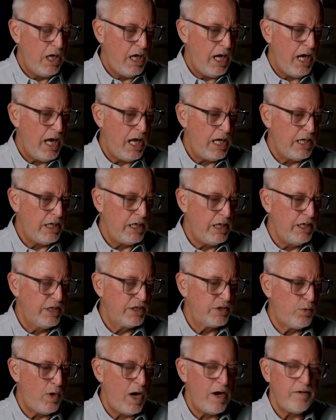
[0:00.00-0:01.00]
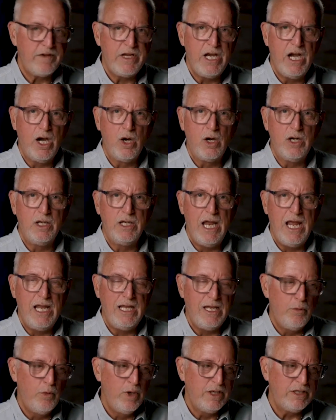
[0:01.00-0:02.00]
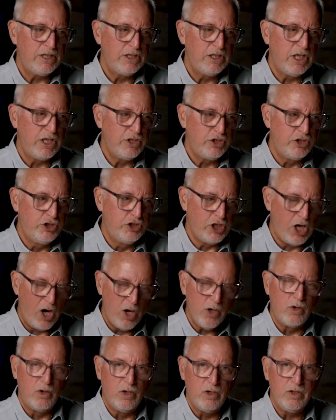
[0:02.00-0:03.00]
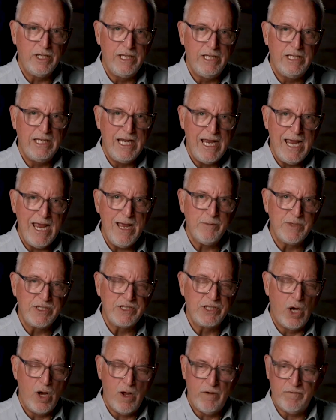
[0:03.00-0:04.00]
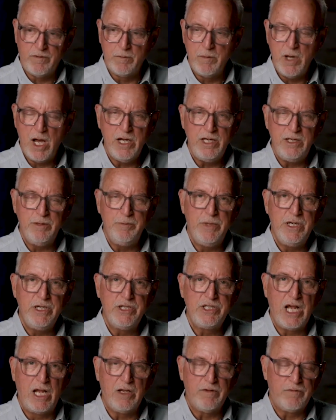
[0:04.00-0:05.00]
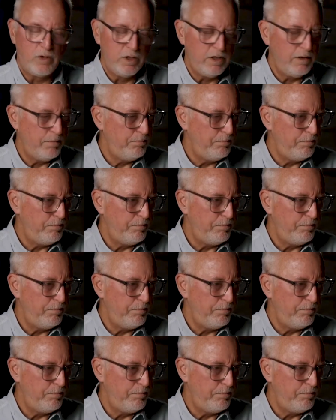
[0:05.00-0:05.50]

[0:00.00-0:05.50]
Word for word: and he and his wife Karen, and they went to the jungle in the Amazon from Huntington Beach, California.